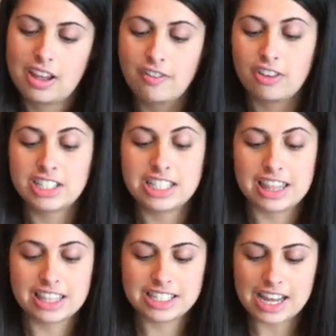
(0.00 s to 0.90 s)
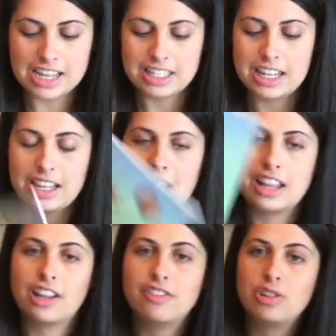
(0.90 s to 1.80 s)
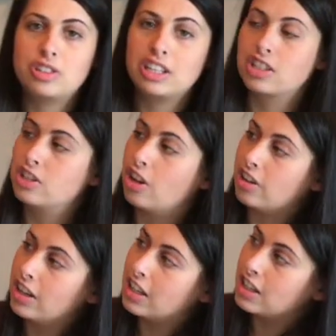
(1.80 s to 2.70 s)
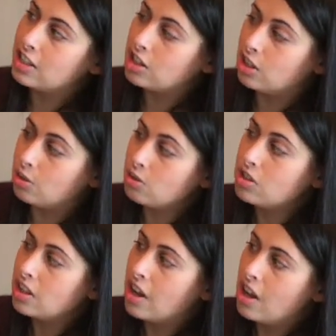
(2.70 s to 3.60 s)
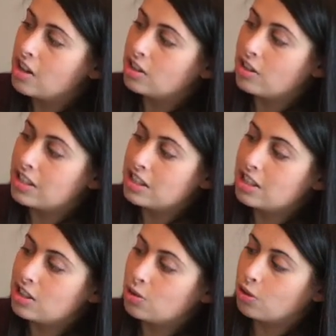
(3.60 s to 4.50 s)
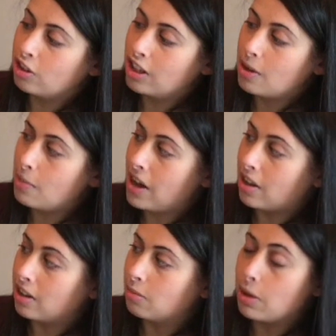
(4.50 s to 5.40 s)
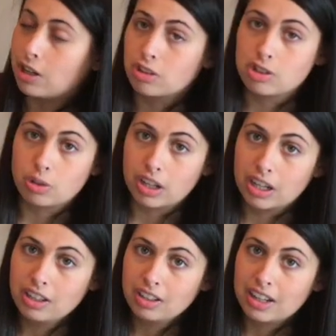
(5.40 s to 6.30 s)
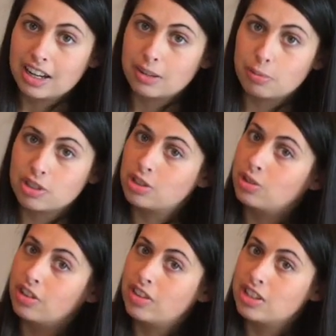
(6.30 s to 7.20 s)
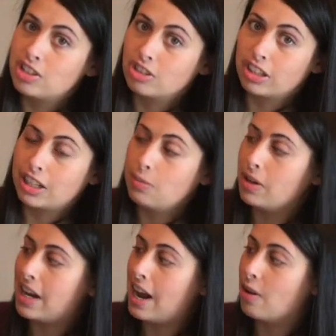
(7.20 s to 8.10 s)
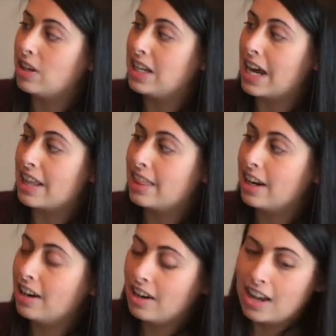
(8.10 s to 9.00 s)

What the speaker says: For synthesizing, I love using Assault in His Shoes. So this is a story about Michael Jordan and the pursuit of his dream and how he got there.